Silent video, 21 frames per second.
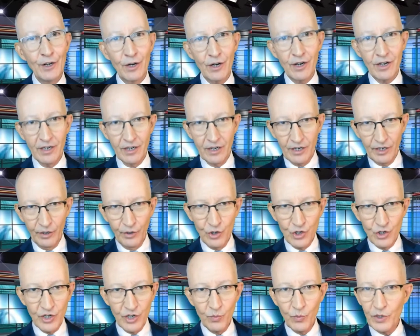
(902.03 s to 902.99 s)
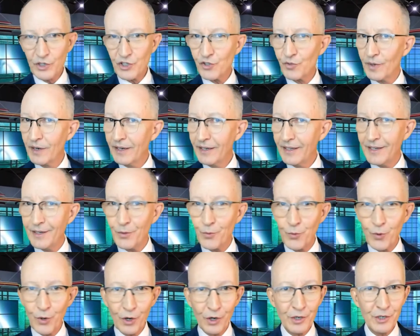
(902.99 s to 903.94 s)
conclusion, which really
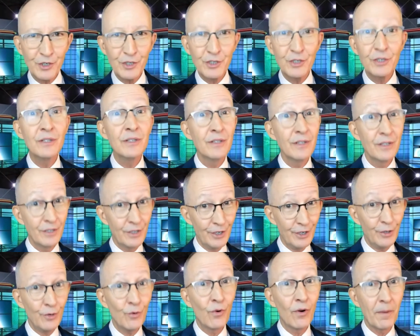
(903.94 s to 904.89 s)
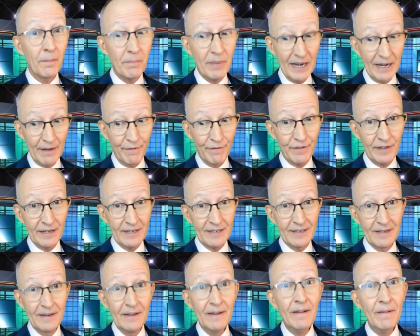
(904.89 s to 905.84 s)
works to your benefit.
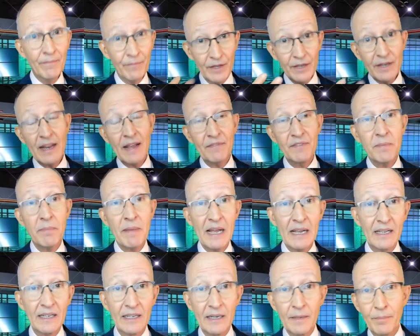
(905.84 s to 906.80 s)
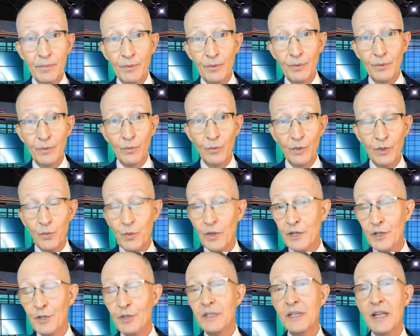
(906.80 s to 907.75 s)
Then you have to back it up with
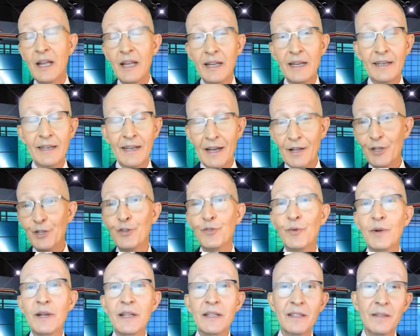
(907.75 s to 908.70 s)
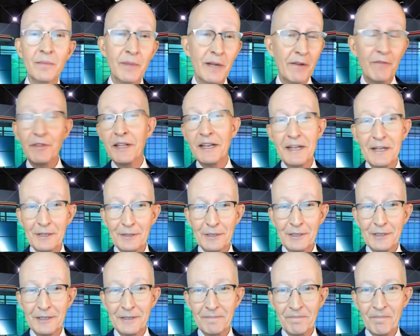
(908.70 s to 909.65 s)
what you say and how you greet them and everything
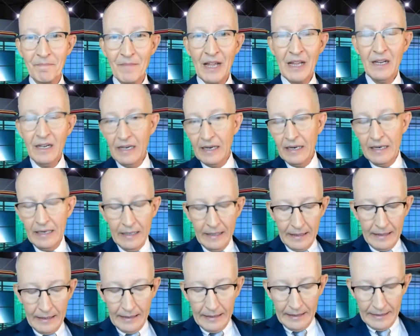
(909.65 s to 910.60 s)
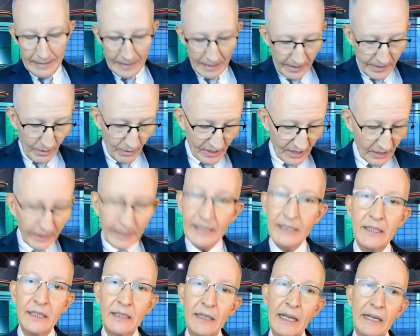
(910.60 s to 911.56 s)
else. Now, I know it's a
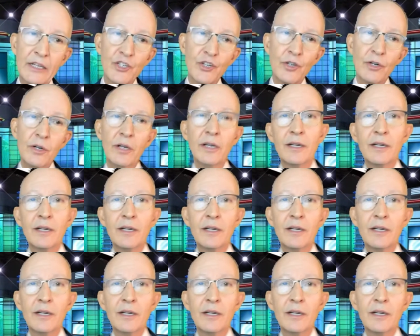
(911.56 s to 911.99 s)
LinkedIn lecture,